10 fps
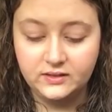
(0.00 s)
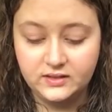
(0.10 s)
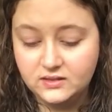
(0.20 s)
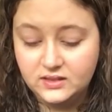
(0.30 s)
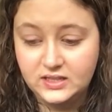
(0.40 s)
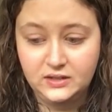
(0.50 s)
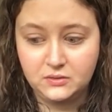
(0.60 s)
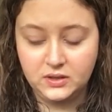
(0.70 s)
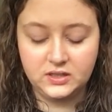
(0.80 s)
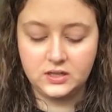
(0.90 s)
still a ton
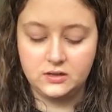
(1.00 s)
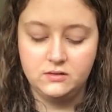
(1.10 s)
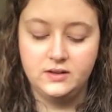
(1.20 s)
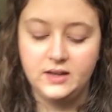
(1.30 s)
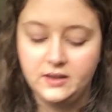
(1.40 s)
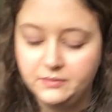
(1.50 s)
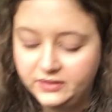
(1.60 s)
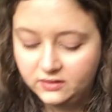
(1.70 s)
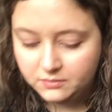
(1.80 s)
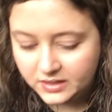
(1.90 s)
of work to do, and I'm
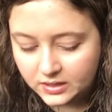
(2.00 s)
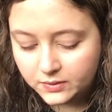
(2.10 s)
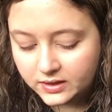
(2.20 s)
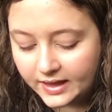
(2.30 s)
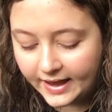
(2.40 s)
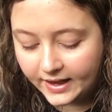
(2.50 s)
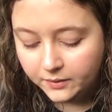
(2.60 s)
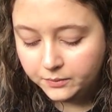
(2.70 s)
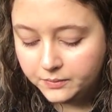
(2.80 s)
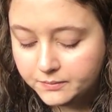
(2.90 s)
still meeting with
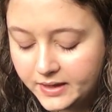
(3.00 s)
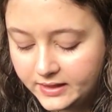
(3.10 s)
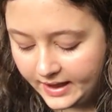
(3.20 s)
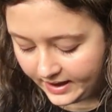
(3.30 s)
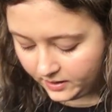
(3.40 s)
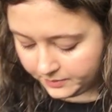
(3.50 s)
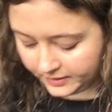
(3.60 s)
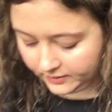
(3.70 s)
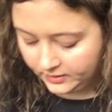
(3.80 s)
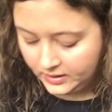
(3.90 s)
my lab,
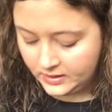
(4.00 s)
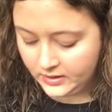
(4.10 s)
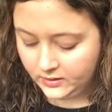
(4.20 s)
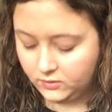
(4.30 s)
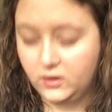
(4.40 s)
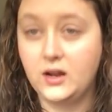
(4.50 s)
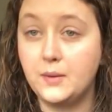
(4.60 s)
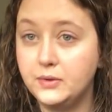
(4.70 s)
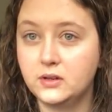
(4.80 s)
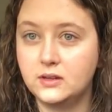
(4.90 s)
or a
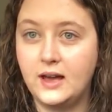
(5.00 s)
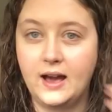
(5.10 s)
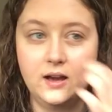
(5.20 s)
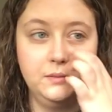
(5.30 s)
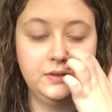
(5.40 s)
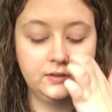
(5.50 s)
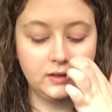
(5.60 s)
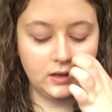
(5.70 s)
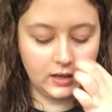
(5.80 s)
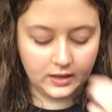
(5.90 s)
couple of
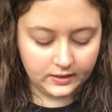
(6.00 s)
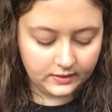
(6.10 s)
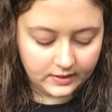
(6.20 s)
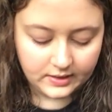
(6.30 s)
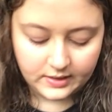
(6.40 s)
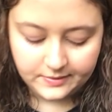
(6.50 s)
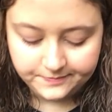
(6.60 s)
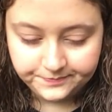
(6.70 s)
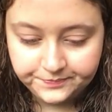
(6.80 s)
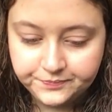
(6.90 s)
labs, and